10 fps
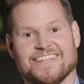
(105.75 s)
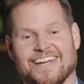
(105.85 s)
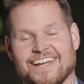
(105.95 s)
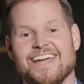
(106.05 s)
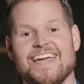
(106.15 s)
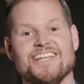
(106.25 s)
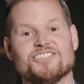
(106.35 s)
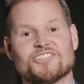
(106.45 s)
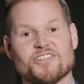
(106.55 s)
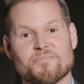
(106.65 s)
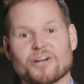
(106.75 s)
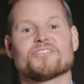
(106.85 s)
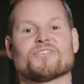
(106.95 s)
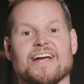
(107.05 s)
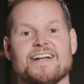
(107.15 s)
thing. And so the
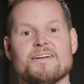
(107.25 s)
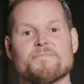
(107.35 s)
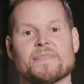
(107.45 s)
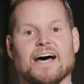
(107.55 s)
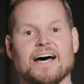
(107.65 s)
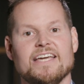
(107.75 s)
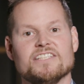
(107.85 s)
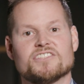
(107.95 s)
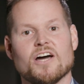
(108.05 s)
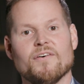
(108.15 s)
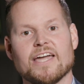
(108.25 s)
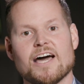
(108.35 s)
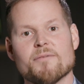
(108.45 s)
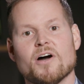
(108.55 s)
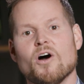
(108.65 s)
birth rate is going
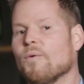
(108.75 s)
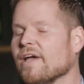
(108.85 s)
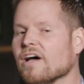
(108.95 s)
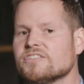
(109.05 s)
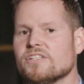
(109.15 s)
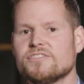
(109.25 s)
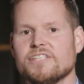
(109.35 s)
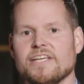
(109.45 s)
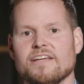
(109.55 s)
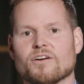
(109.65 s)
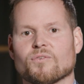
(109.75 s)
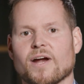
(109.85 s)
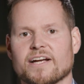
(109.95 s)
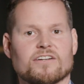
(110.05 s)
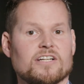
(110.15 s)
up. We also see a
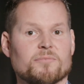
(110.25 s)
record